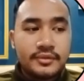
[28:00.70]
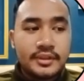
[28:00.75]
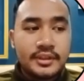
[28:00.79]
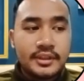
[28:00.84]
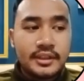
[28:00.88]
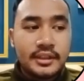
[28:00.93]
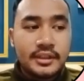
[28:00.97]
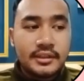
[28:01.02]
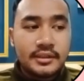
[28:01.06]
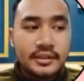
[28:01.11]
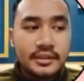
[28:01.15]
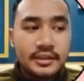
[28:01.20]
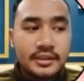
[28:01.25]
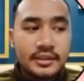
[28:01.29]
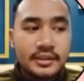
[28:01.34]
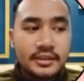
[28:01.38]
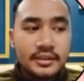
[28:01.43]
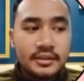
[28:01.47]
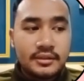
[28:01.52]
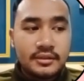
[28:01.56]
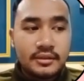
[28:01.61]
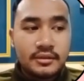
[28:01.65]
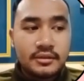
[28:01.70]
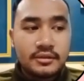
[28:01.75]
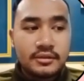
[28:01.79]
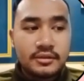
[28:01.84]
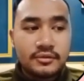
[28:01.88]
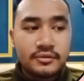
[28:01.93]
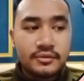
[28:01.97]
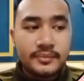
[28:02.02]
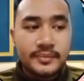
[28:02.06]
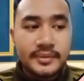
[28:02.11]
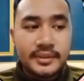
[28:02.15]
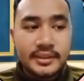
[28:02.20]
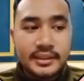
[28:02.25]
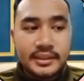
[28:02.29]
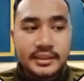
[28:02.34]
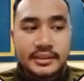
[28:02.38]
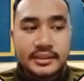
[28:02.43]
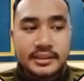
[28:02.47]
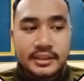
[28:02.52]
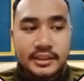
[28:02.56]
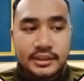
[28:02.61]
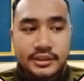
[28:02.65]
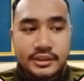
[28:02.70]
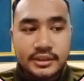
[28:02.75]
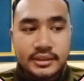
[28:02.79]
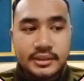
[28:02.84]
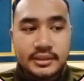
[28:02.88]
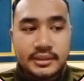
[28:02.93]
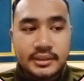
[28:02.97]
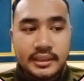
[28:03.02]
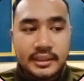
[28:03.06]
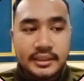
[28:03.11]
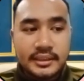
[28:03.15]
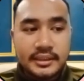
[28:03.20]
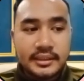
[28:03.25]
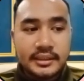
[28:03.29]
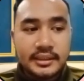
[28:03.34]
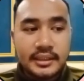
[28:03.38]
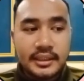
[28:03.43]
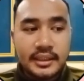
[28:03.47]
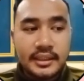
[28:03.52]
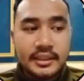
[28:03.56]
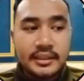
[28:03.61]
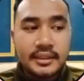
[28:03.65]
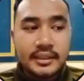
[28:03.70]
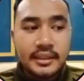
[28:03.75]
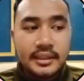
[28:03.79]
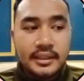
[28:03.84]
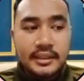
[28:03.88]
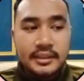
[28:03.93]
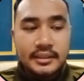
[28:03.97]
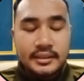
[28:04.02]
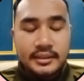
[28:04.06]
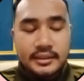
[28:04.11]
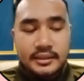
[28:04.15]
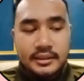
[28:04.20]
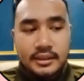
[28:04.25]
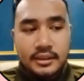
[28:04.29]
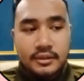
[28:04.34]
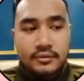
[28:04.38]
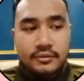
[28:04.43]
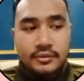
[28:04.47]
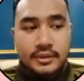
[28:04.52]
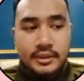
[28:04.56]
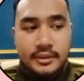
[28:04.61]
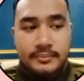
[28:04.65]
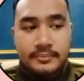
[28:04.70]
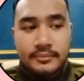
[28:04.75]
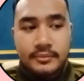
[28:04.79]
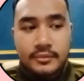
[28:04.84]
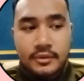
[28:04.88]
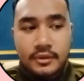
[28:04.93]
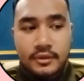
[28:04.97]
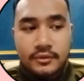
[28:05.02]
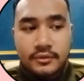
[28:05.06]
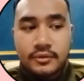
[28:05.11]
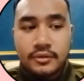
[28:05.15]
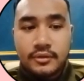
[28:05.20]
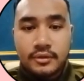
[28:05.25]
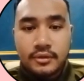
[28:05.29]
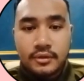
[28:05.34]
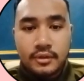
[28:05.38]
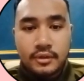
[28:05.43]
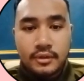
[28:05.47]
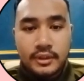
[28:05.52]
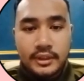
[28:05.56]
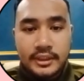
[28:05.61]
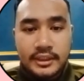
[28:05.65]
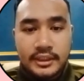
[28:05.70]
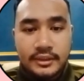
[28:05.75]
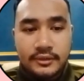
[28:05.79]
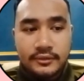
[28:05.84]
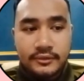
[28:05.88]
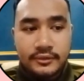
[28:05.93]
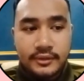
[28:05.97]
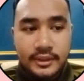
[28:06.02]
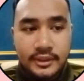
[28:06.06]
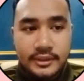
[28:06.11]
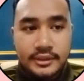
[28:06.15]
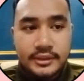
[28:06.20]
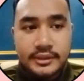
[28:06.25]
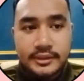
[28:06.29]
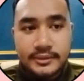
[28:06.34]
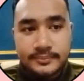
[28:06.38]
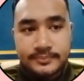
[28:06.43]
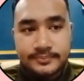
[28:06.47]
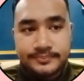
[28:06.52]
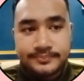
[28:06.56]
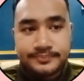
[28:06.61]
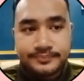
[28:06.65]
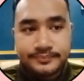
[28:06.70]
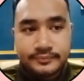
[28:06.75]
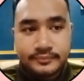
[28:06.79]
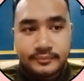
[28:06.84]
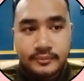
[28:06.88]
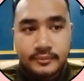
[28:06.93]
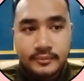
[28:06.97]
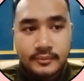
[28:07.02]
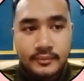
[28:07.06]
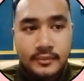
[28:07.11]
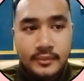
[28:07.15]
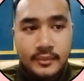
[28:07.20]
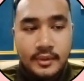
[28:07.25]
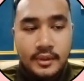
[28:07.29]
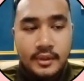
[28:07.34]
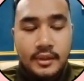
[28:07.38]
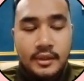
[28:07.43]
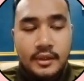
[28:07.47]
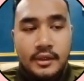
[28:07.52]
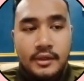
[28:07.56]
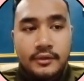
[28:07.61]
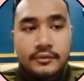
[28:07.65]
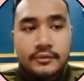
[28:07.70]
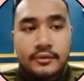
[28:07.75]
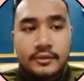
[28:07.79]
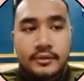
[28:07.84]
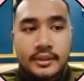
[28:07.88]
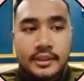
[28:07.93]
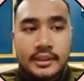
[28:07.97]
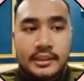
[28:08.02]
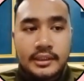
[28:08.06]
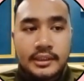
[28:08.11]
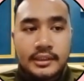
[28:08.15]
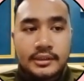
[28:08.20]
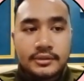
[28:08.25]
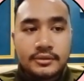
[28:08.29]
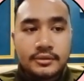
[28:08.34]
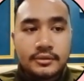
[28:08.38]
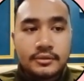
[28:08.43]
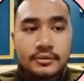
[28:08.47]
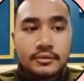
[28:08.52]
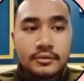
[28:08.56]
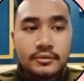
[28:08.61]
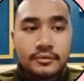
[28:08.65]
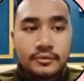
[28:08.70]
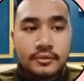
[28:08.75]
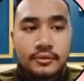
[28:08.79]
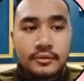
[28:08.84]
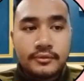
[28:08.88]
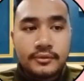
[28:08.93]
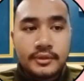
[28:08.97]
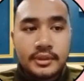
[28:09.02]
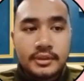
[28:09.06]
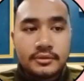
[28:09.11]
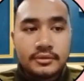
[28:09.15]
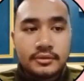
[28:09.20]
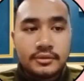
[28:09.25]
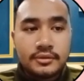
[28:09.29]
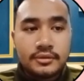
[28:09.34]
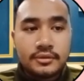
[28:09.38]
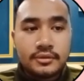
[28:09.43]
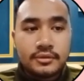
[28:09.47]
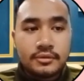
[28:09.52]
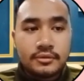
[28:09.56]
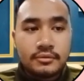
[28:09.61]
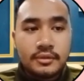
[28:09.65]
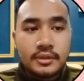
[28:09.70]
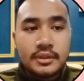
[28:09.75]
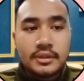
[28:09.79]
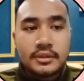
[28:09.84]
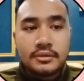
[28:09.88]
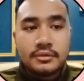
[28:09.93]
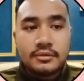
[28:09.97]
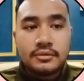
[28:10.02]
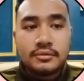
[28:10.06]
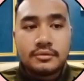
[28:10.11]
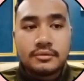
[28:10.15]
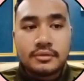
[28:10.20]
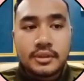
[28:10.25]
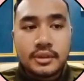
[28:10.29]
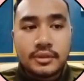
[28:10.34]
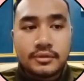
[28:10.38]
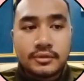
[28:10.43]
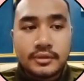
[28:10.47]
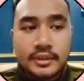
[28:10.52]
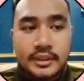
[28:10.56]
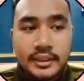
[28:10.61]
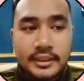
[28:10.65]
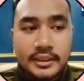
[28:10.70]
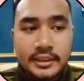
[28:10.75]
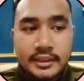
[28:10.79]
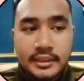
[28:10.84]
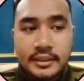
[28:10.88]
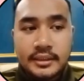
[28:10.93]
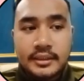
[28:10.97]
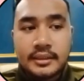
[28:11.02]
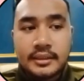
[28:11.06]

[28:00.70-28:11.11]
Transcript: regarding non-conformity action taken and the outcome of corrective action. For ISO 45001-2018,